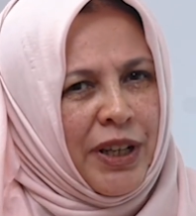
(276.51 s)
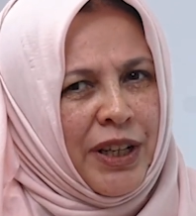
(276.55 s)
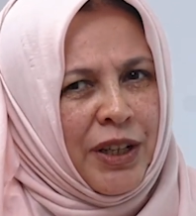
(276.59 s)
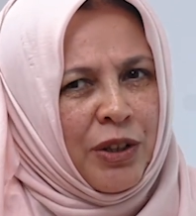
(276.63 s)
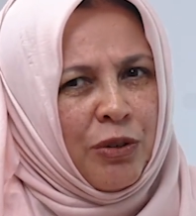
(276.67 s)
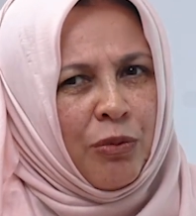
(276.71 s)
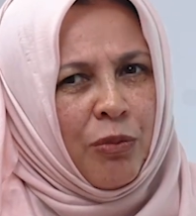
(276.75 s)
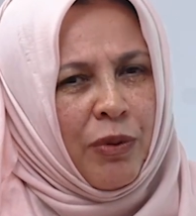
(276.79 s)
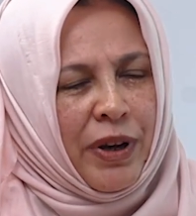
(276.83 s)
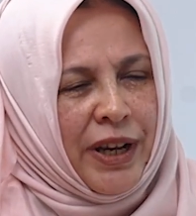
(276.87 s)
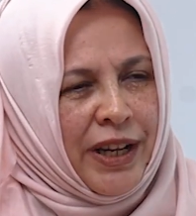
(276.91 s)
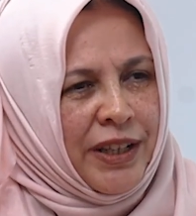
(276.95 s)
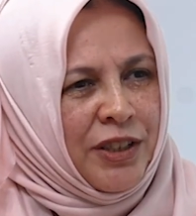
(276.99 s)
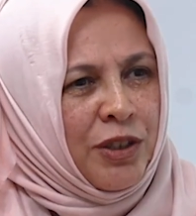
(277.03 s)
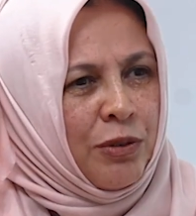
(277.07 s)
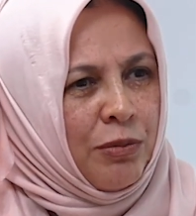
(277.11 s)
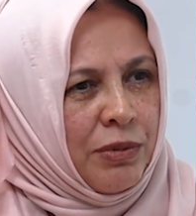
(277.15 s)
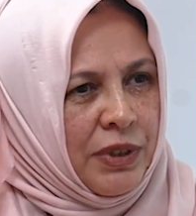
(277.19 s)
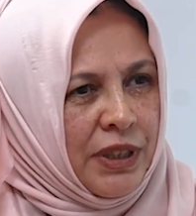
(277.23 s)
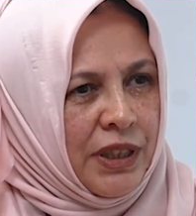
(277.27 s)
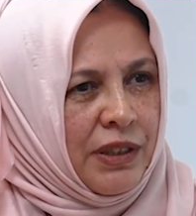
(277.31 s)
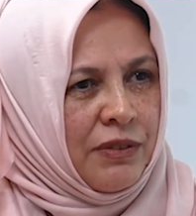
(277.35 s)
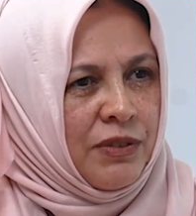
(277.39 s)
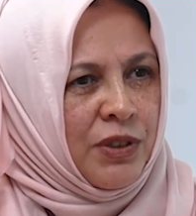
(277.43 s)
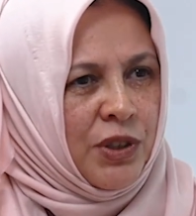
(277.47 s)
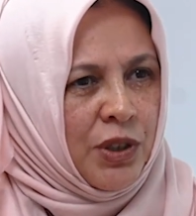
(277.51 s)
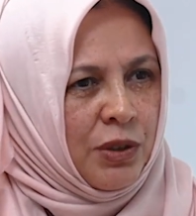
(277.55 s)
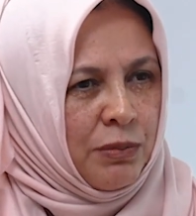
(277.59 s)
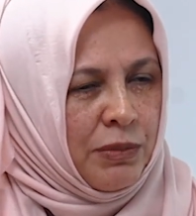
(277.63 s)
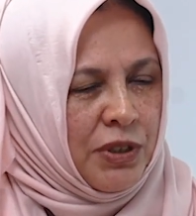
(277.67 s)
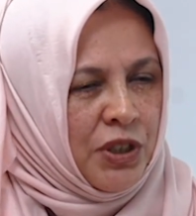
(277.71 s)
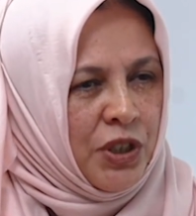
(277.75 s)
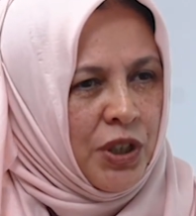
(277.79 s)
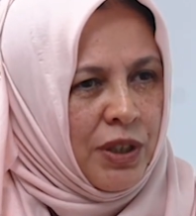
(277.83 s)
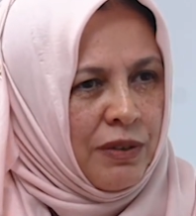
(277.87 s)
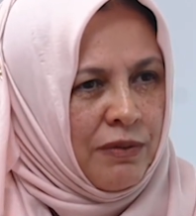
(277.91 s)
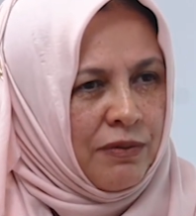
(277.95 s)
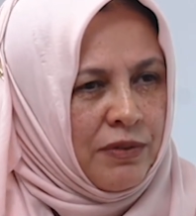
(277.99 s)
why do we give so
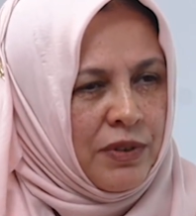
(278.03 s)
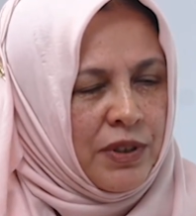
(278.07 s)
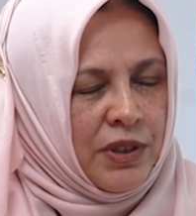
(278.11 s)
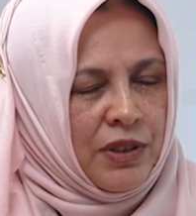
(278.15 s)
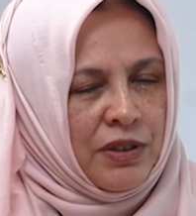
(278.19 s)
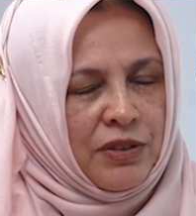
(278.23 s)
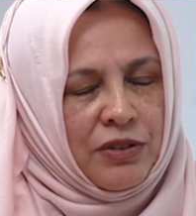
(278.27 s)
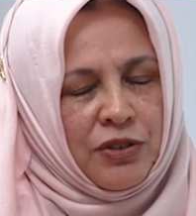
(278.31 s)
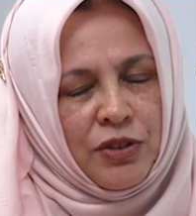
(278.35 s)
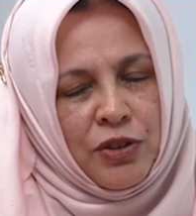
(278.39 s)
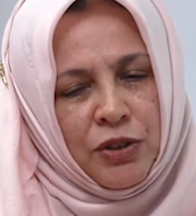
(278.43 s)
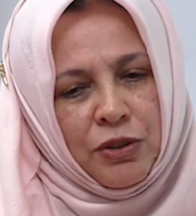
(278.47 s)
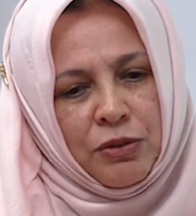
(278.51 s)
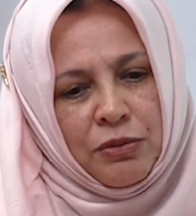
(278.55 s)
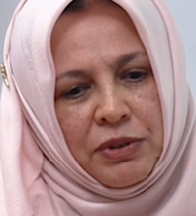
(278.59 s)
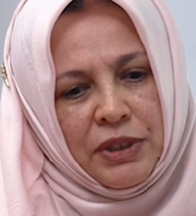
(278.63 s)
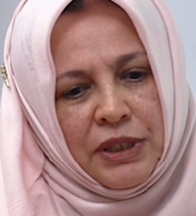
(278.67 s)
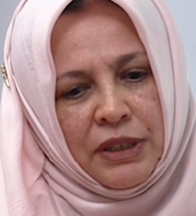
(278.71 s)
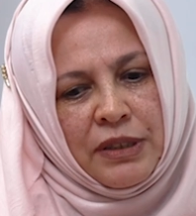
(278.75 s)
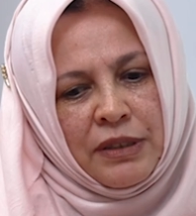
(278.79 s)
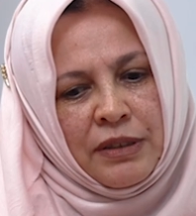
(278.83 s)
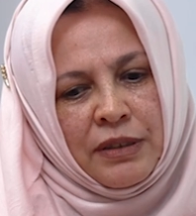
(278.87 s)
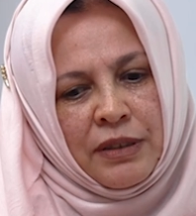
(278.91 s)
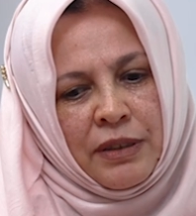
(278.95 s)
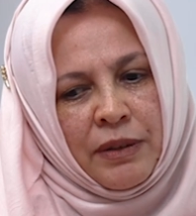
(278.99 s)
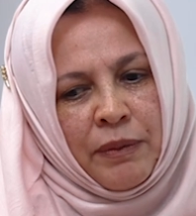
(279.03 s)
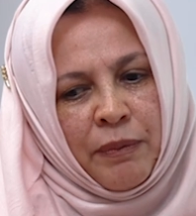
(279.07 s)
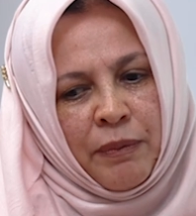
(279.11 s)
much emphasis to it?